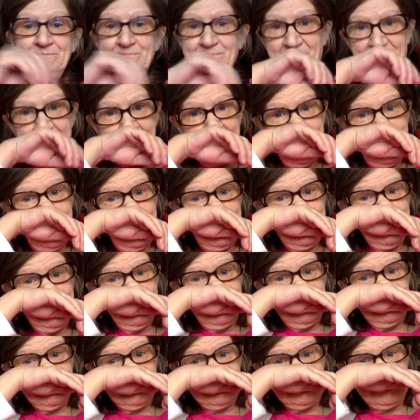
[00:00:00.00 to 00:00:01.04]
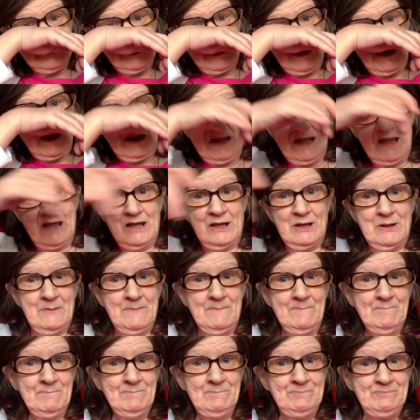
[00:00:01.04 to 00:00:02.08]
My hair is
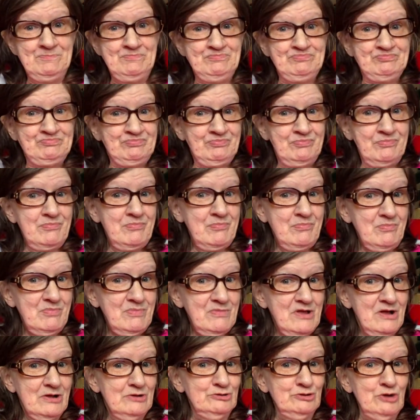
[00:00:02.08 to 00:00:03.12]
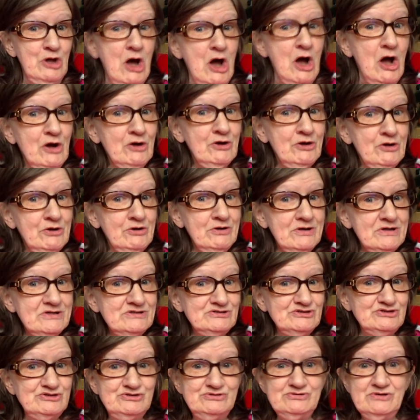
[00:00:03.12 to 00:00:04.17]
getting longer,
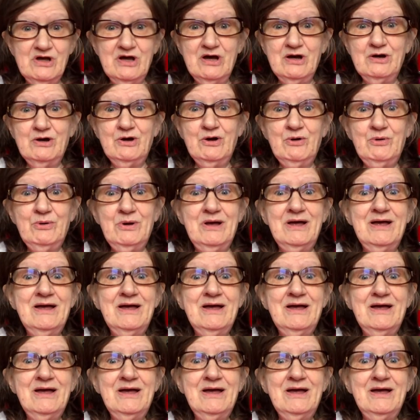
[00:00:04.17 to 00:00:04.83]
as you know,